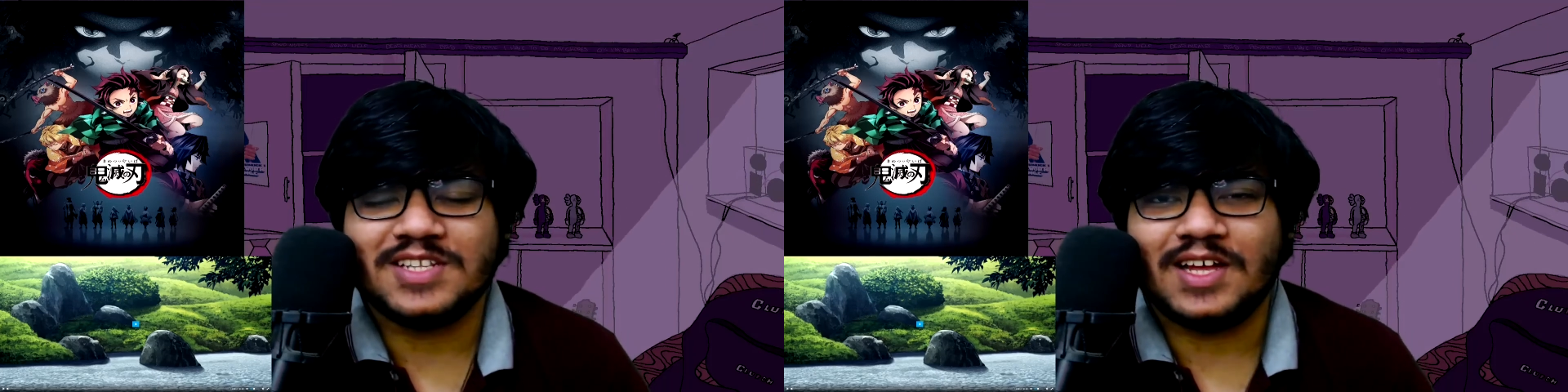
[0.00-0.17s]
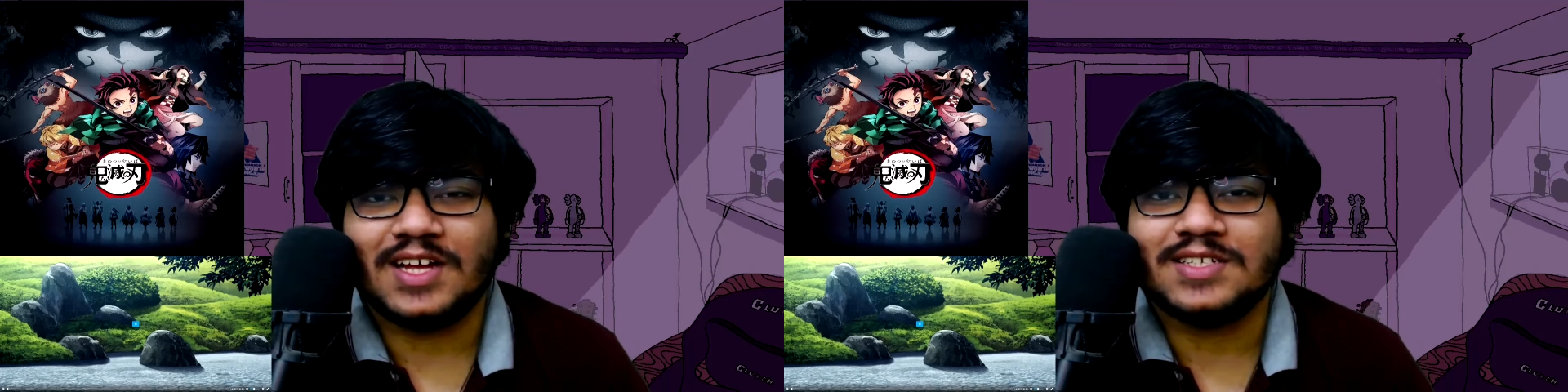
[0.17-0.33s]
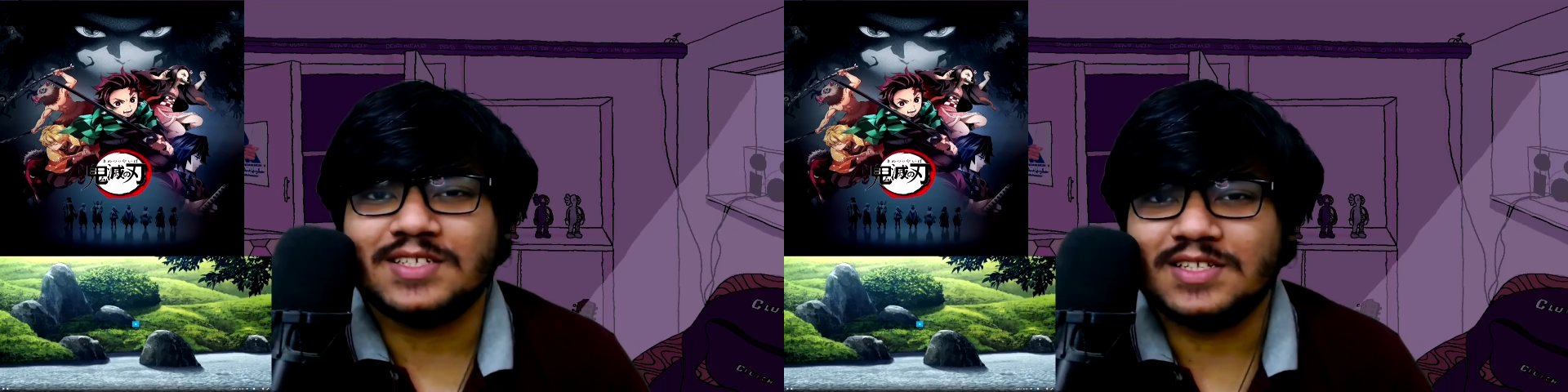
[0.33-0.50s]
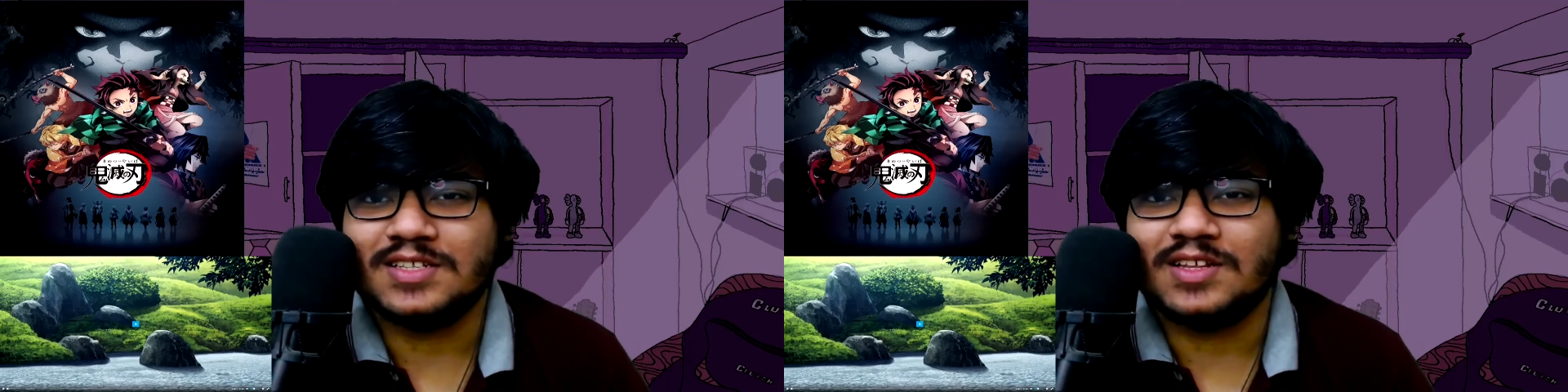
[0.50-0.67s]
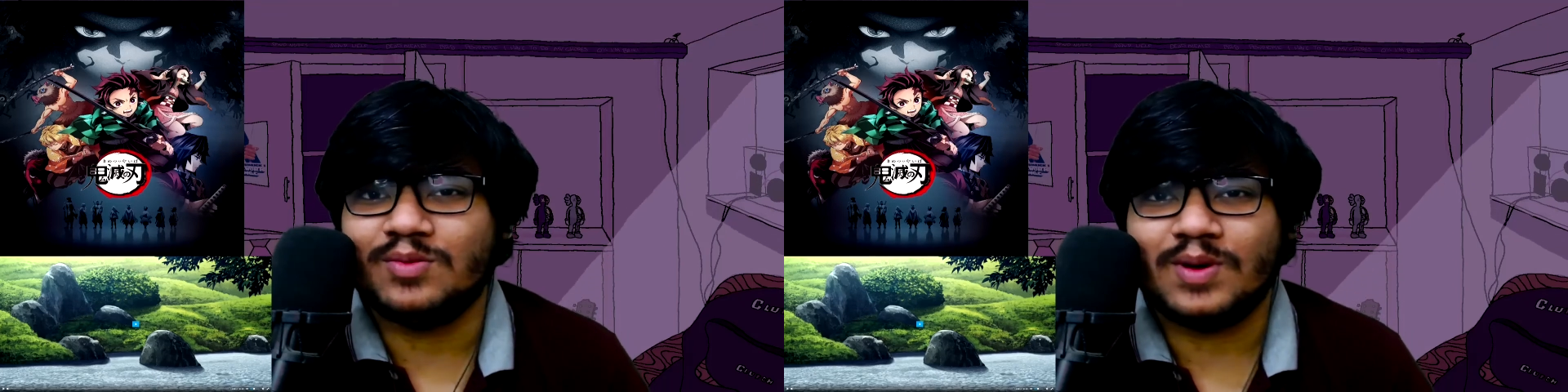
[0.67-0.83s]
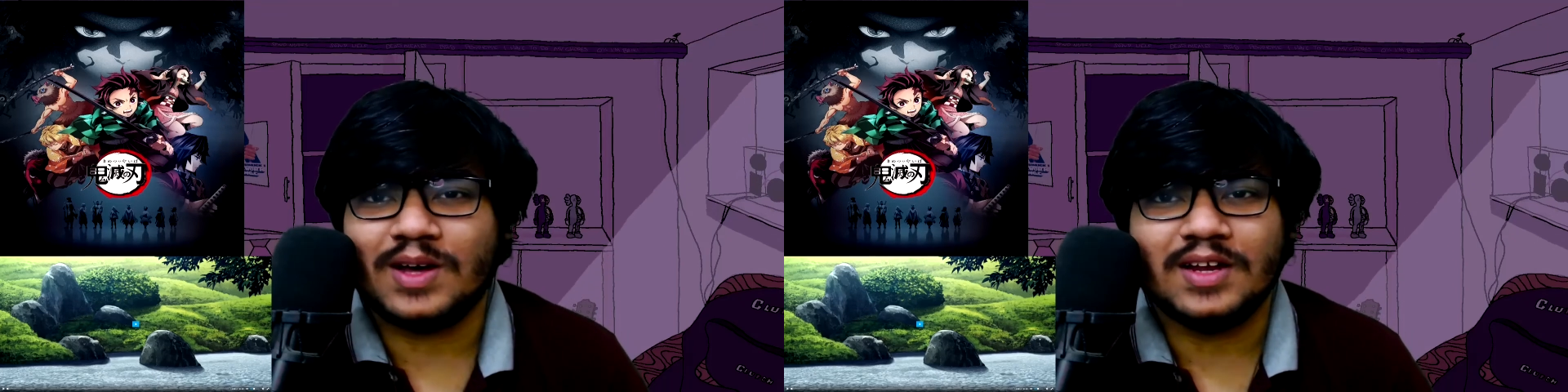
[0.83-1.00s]
Slayer
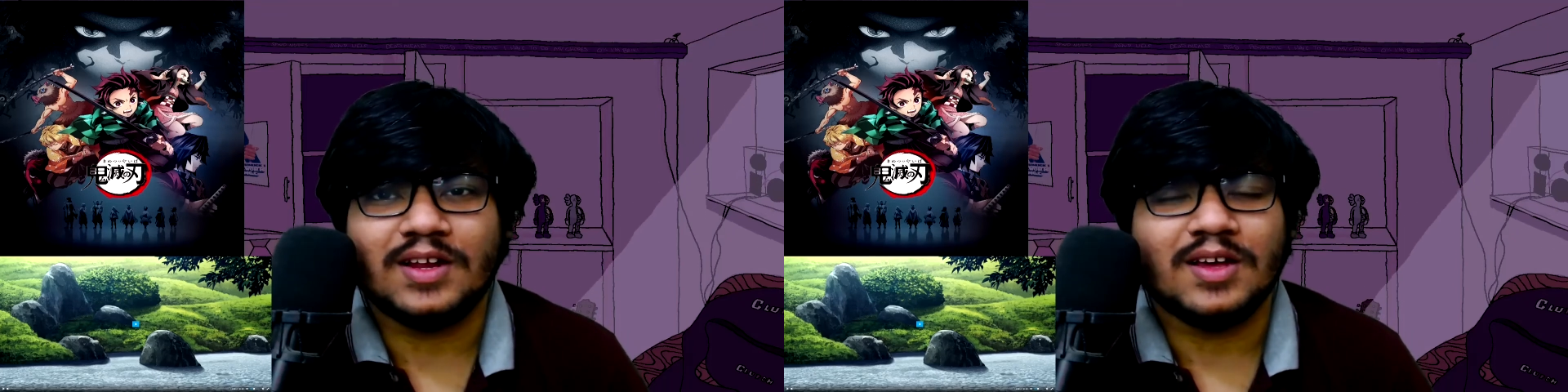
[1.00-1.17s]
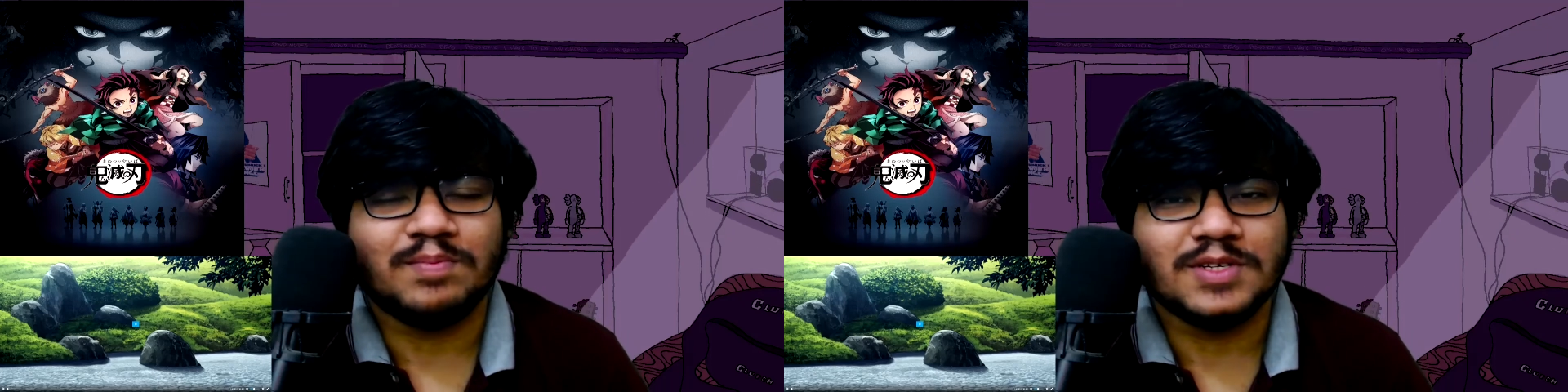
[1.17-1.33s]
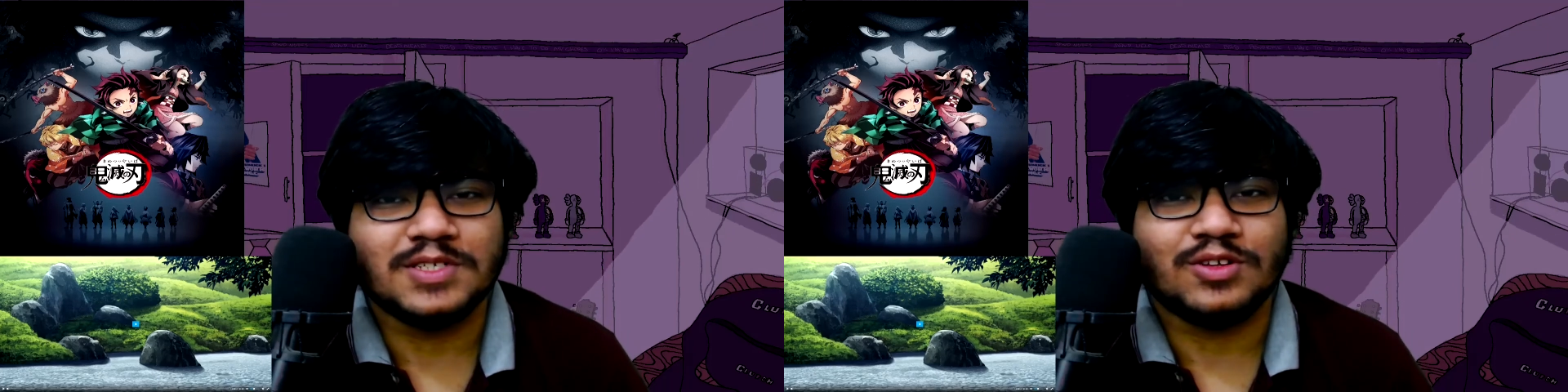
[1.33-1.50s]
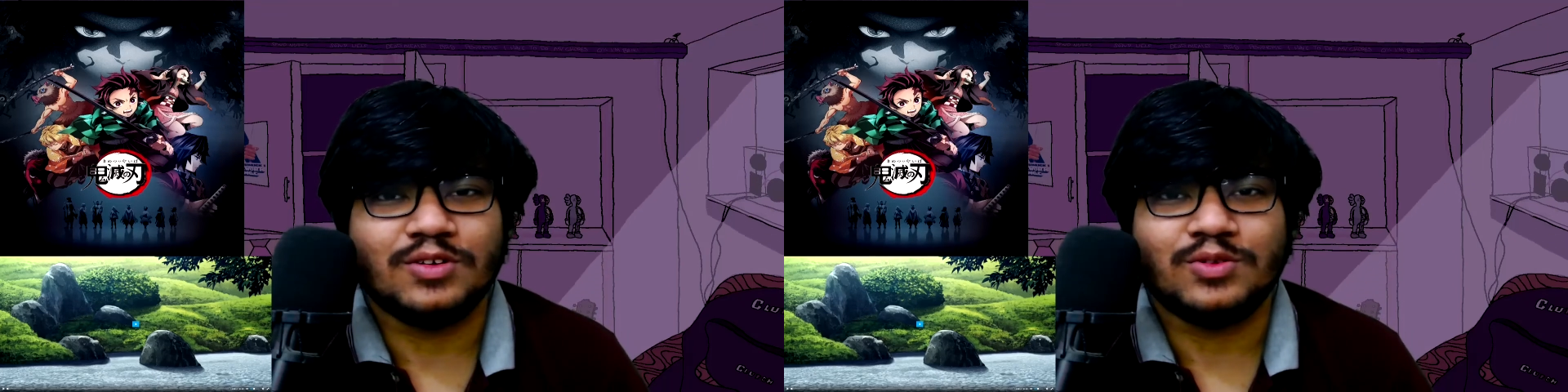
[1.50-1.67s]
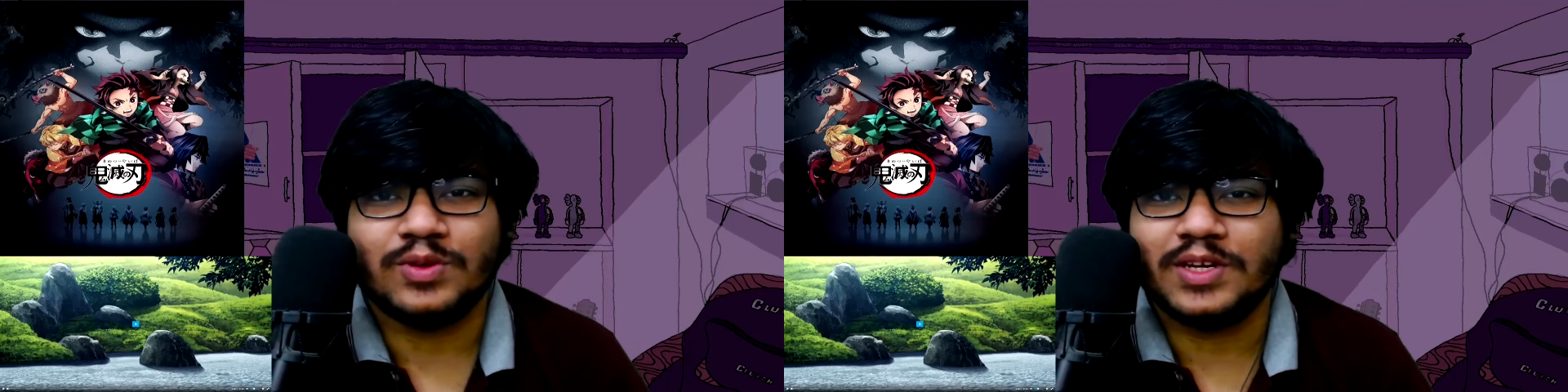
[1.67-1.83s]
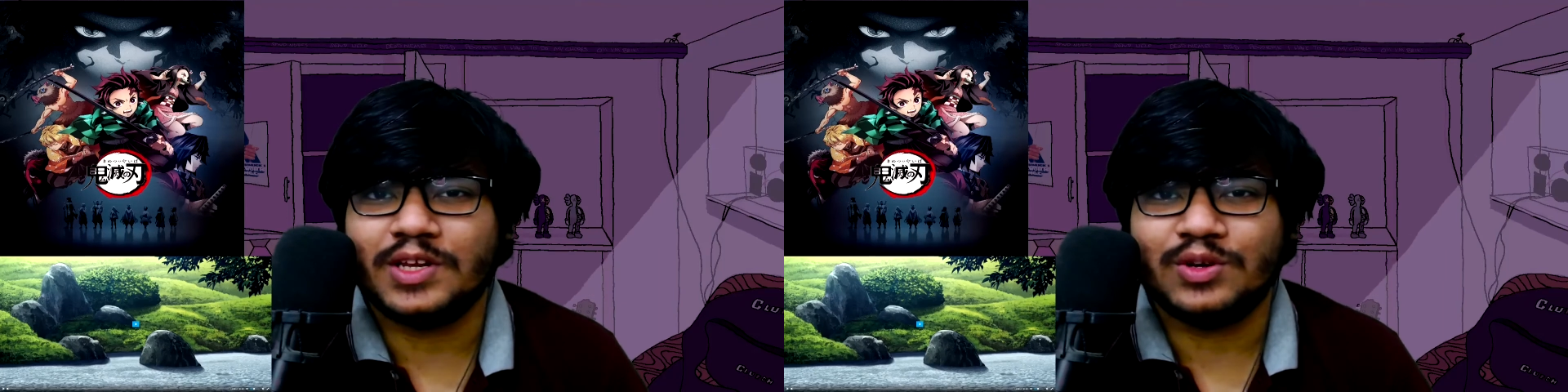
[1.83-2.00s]
Season 1 Episode
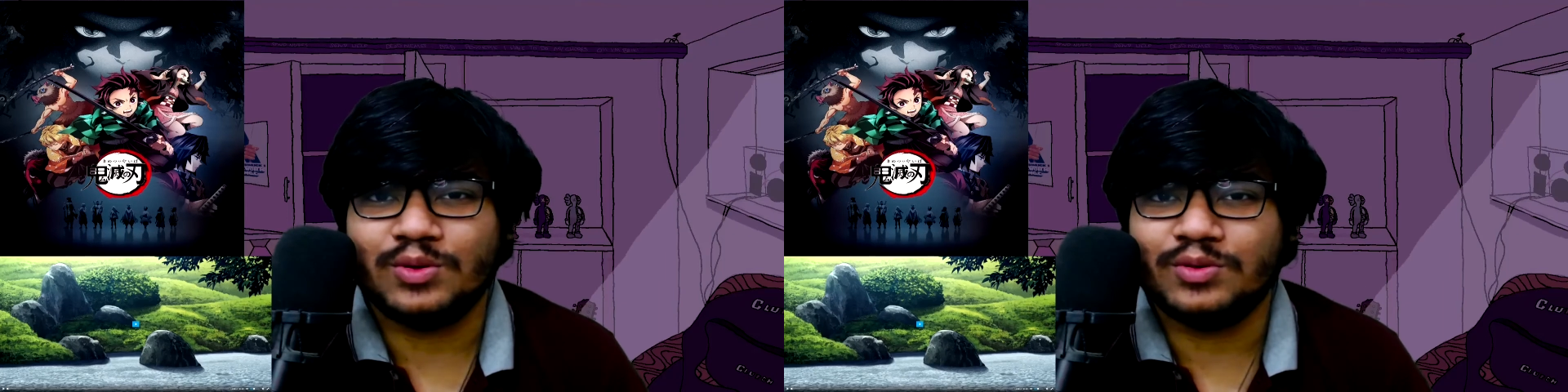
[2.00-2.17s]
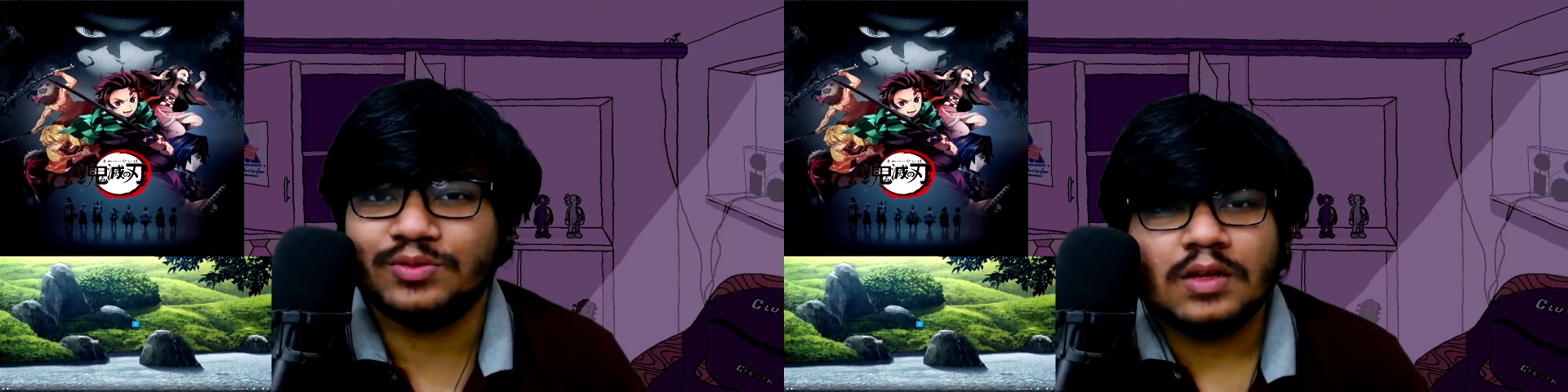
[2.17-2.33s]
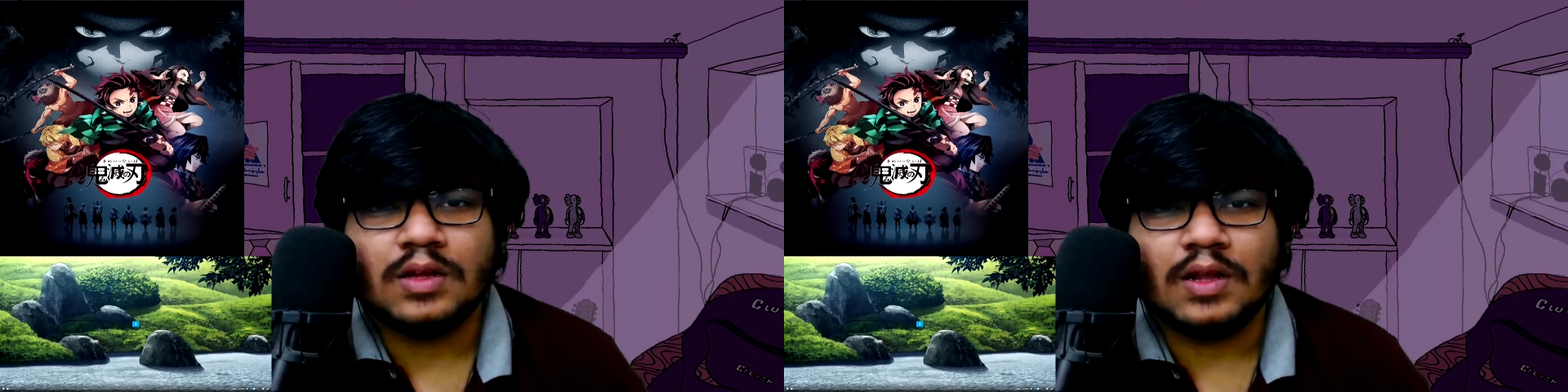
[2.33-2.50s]
22.